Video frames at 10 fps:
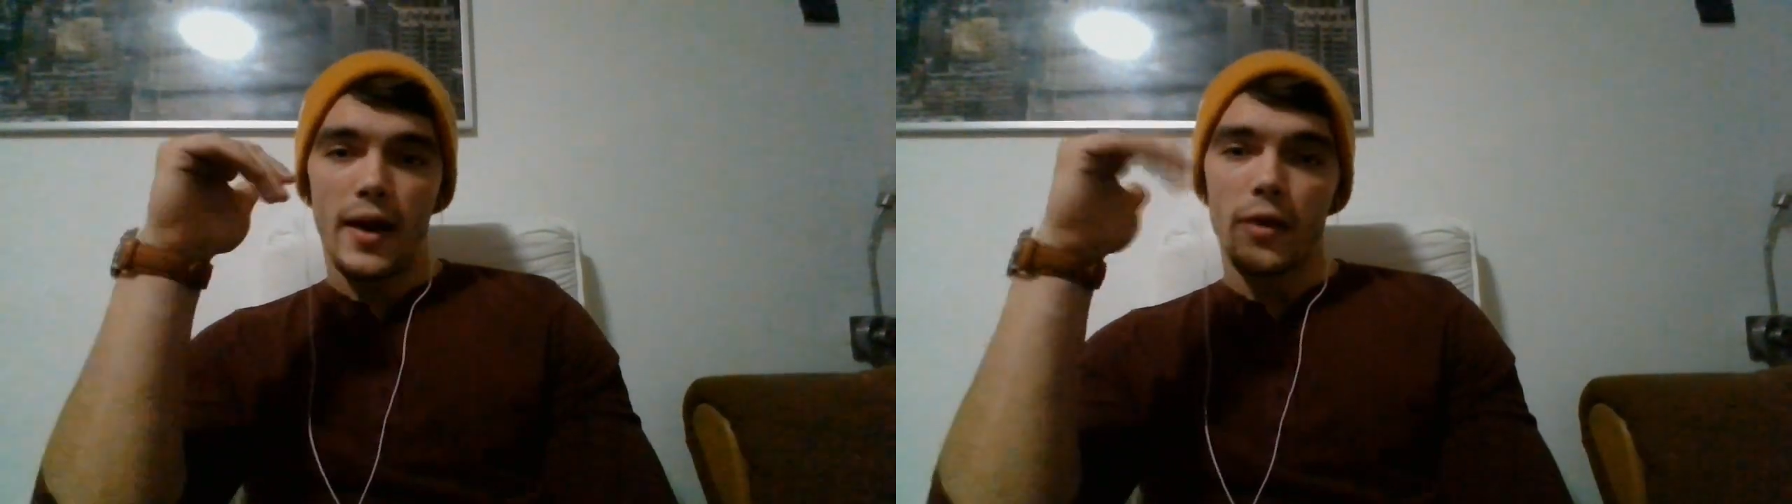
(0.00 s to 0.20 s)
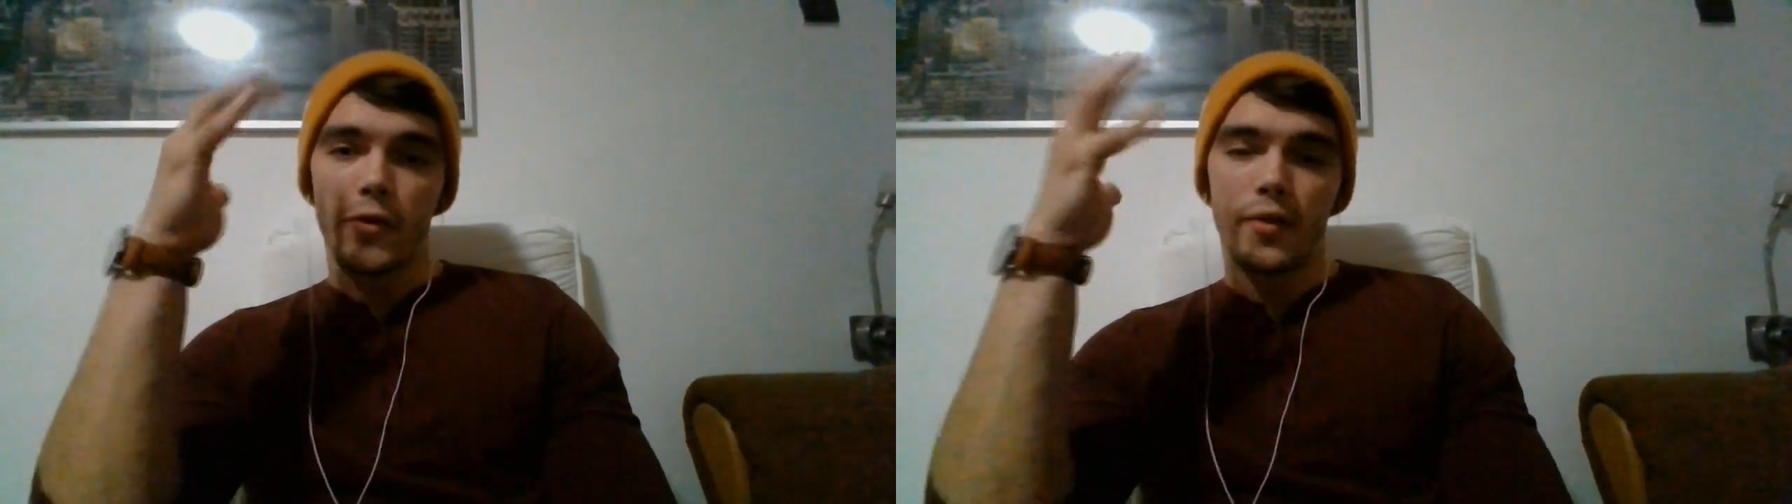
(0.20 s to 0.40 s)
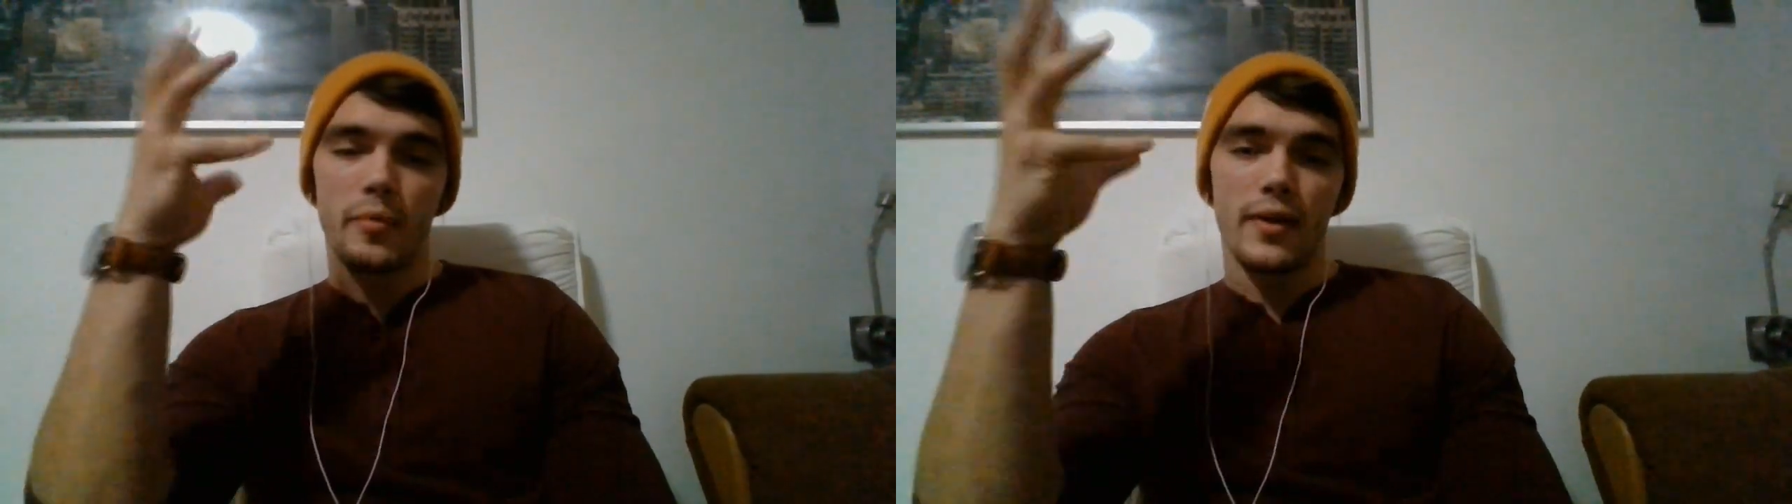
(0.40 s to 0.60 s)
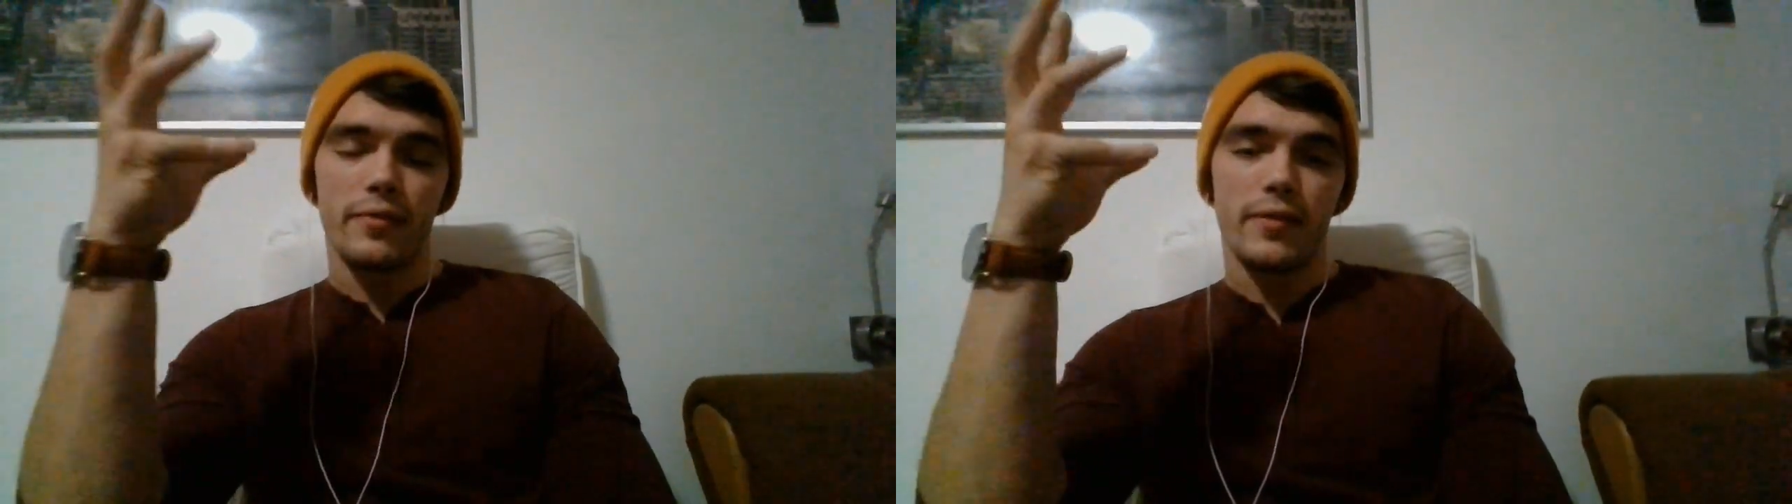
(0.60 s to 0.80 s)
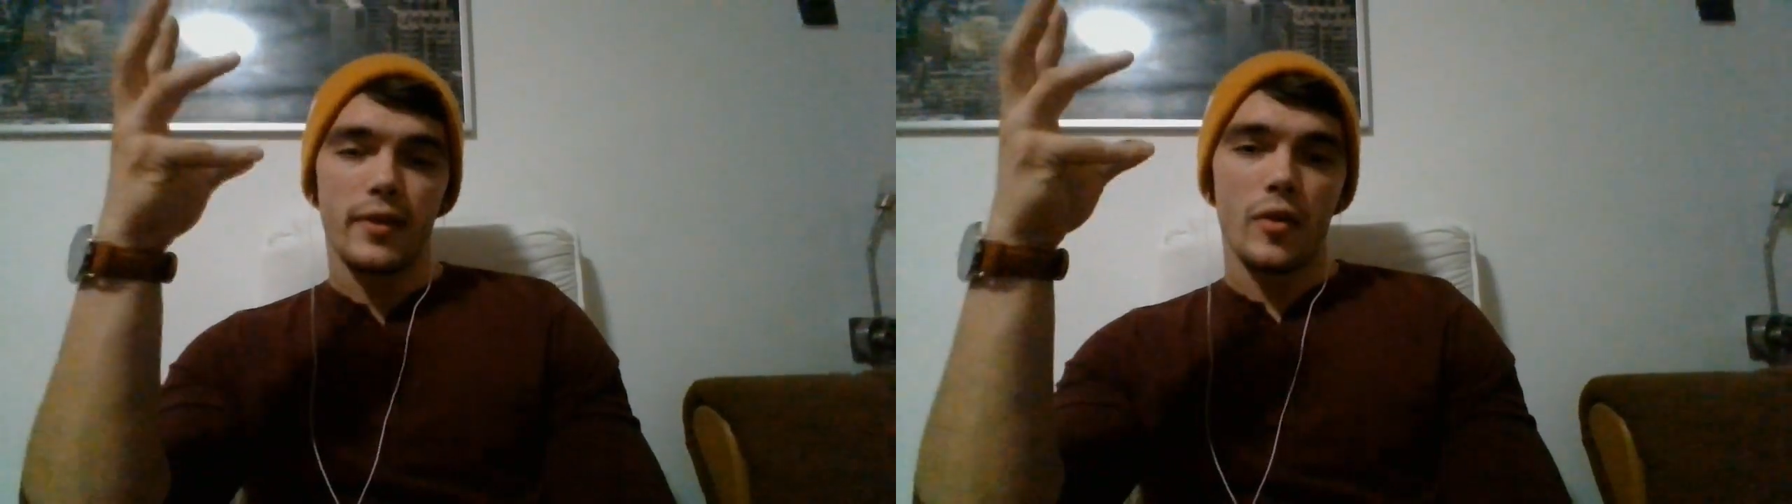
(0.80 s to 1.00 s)
I already made a
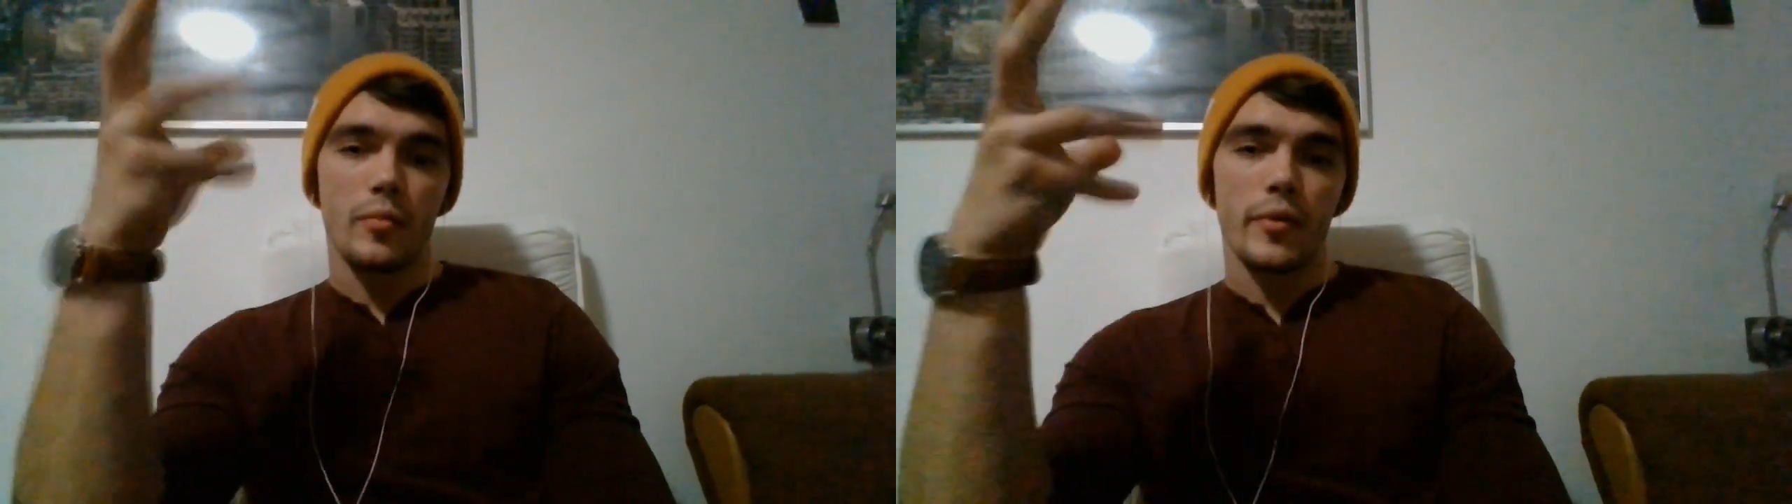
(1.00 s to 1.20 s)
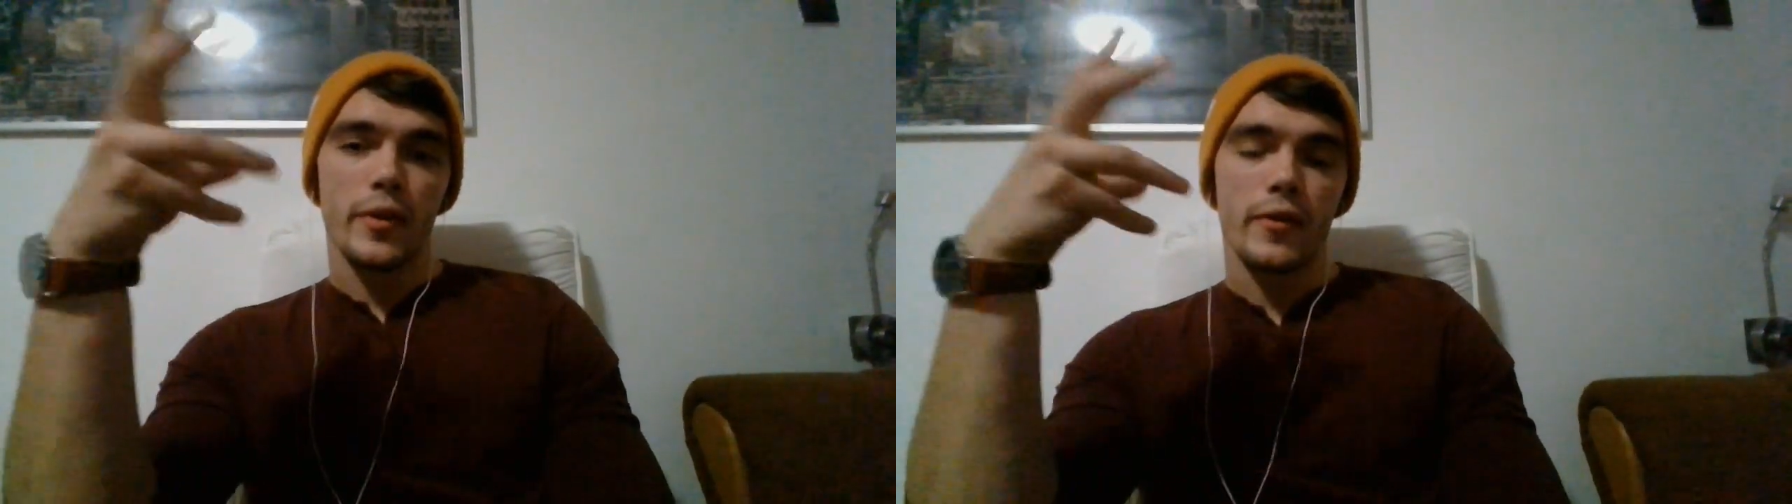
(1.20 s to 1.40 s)
video about how